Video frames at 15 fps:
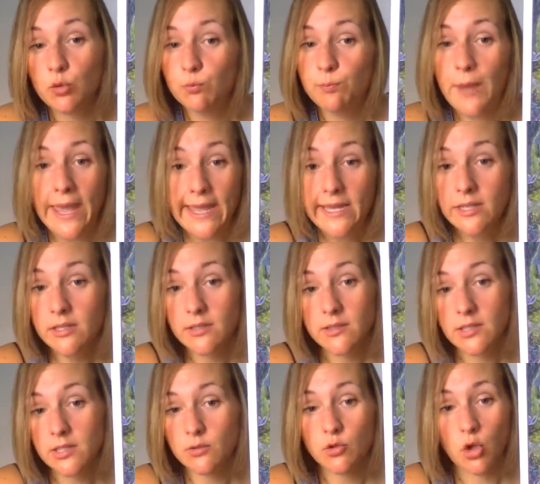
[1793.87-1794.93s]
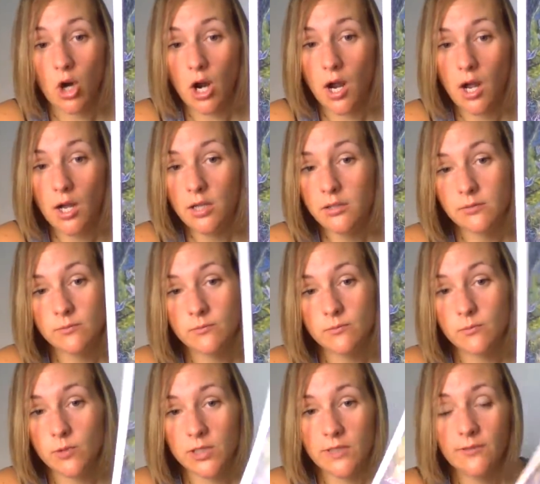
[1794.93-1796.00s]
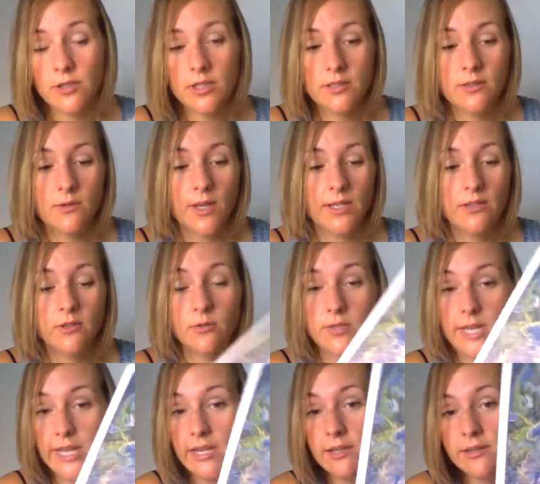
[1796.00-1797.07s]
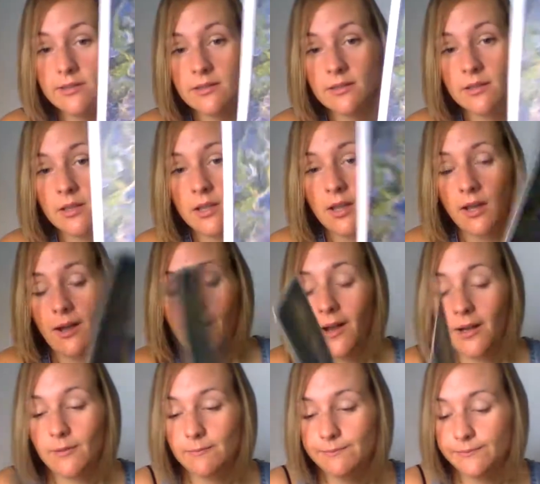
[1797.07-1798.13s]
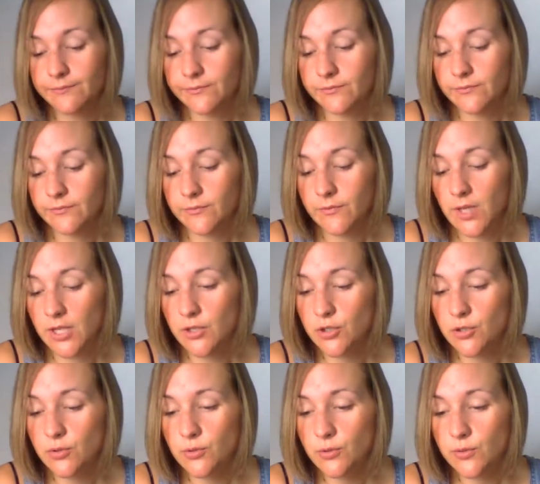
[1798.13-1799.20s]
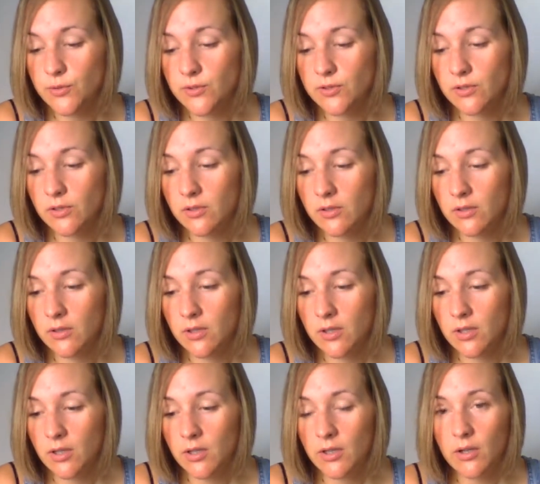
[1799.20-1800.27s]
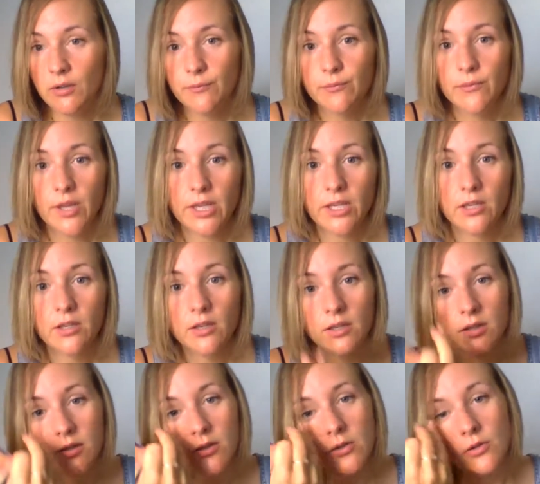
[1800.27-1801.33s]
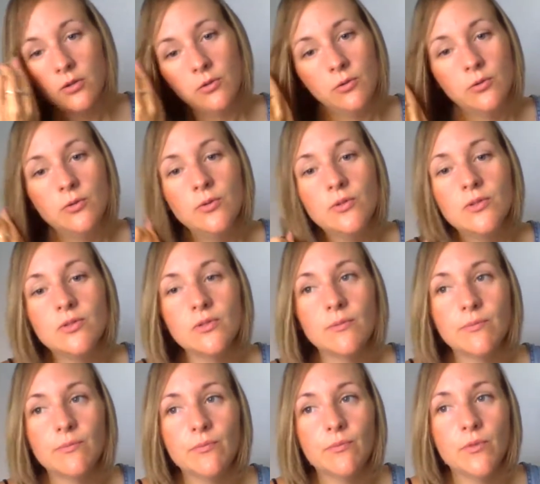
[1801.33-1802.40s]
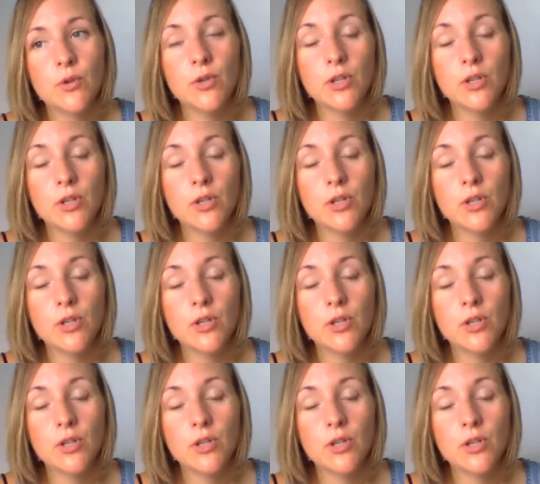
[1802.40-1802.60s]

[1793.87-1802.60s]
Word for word: paint, draw, whatever it is you like to do, dance, um, and use like use. You